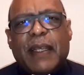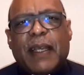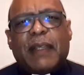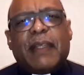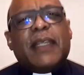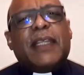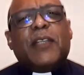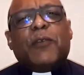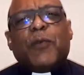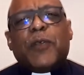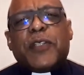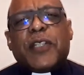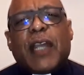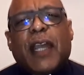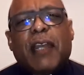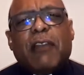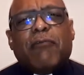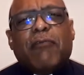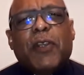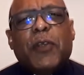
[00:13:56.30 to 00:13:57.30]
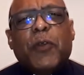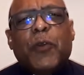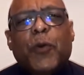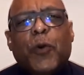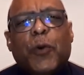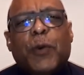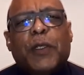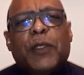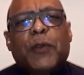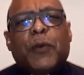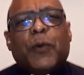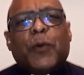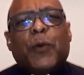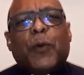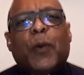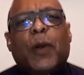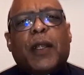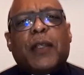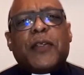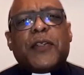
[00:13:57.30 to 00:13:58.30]
I think it was Henry Nouwen
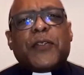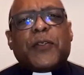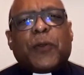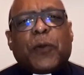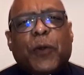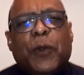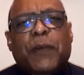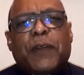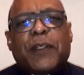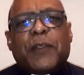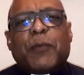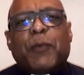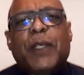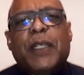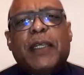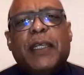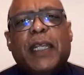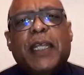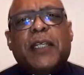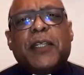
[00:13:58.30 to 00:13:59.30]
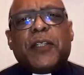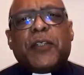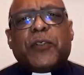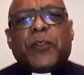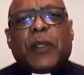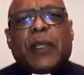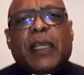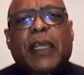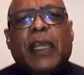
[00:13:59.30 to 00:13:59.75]
who once taught that we needed to